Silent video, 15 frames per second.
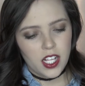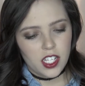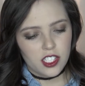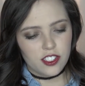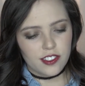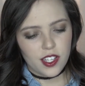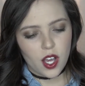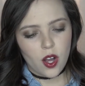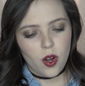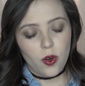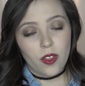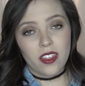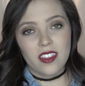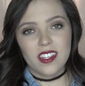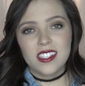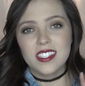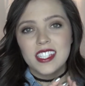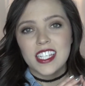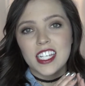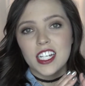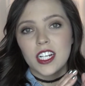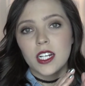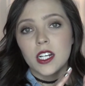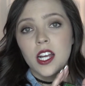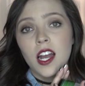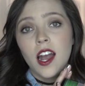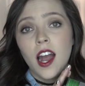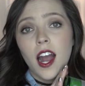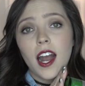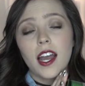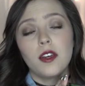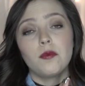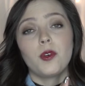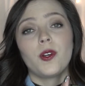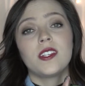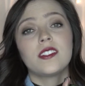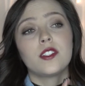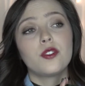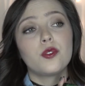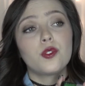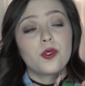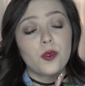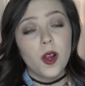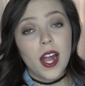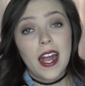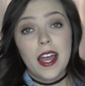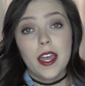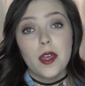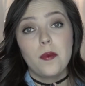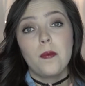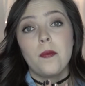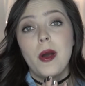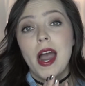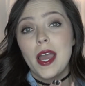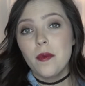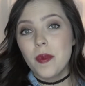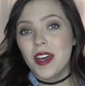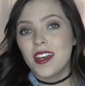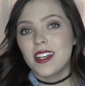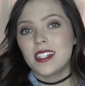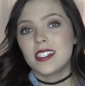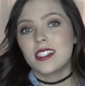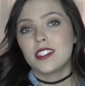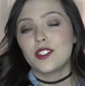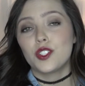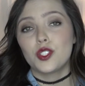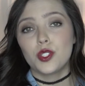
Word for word: So this year I'm going to try my best